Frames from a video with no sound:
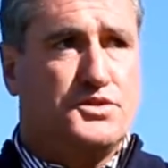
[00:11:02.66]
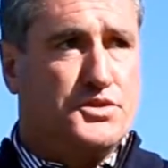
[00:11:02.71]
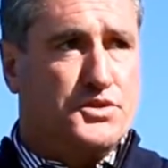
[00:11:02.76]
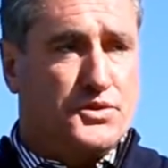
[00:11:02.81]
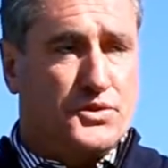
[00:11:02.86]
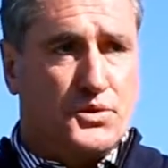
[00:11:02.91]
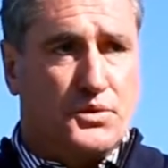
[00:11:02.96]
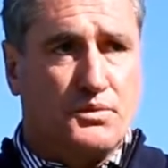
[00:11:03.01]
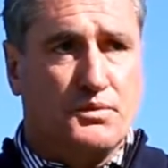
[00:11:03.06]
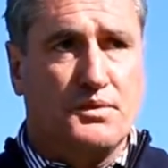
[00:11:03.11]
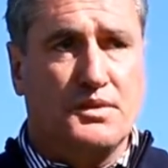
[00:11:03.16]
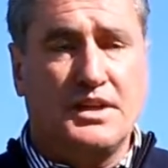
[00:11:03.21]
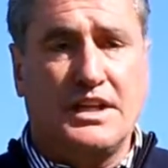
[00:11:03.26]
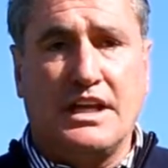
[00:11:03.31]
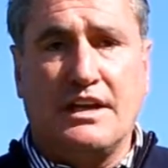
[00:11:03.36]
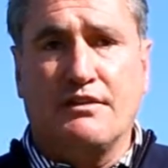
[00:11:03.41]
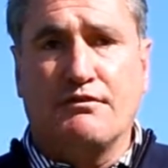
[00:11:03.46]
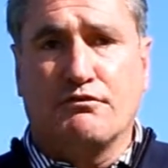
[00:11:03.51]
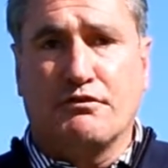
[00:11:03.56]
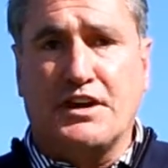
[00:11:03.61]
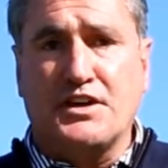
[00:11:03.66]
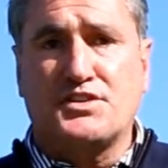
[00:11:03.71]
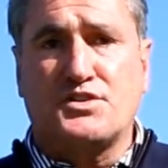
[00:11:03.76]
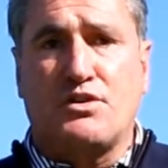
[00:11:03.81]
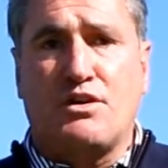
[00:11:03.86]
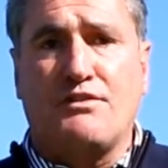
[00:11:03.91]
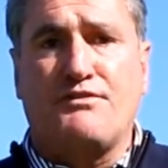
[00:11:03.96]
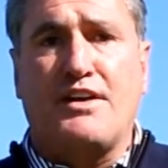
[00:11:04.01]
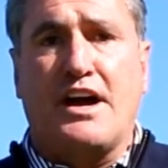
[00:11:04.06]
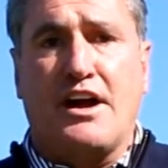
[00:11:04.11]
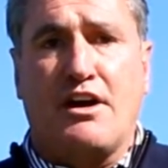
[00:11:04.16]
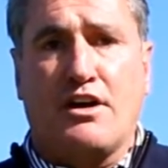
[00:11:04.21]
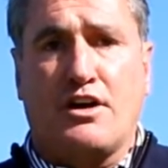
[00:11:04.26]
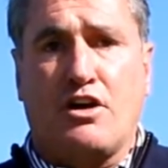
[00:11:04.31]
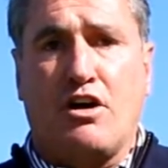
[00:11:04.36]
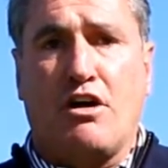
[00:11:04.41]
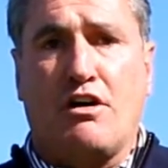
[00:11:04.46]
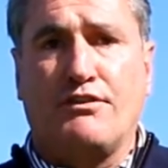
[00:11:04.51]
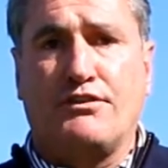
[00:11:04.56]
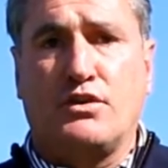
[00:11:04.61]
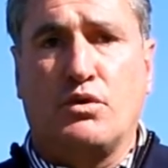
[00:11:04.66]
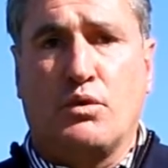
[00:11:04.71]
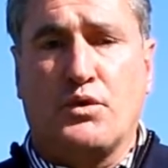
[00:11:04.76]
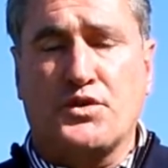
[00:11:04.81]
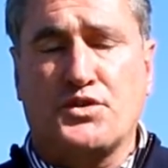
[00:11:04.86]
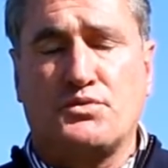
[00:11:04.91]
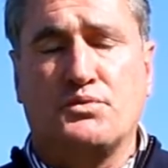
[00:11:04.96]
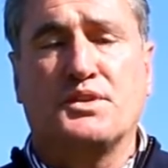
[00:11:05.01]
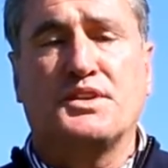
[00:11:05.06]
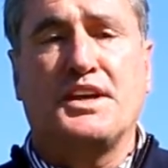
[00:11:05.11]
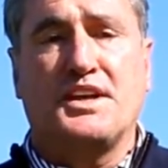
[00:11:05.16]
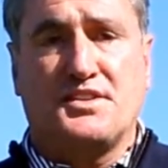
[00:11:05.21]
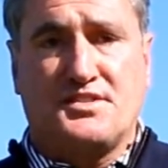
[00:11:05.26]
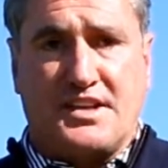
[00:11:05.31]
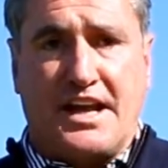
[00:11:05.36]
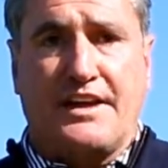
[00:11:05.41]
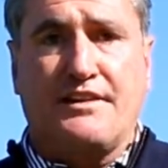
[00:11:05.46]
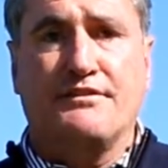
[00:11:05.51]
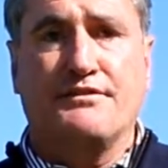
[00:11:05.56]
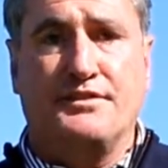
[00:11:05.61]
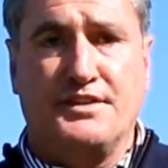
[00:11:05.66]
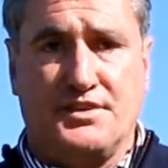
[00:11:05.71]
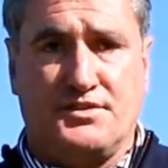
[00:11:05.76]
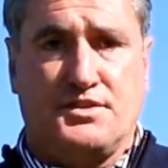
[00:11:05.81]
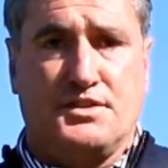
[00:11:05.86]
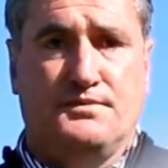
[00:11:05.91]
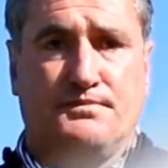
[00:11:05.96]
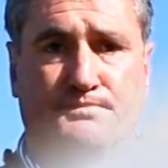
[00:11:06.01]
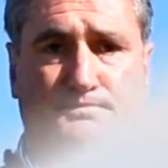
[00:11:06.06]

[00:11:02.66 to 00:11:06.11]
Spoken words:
to recertify our golf course with a site visit.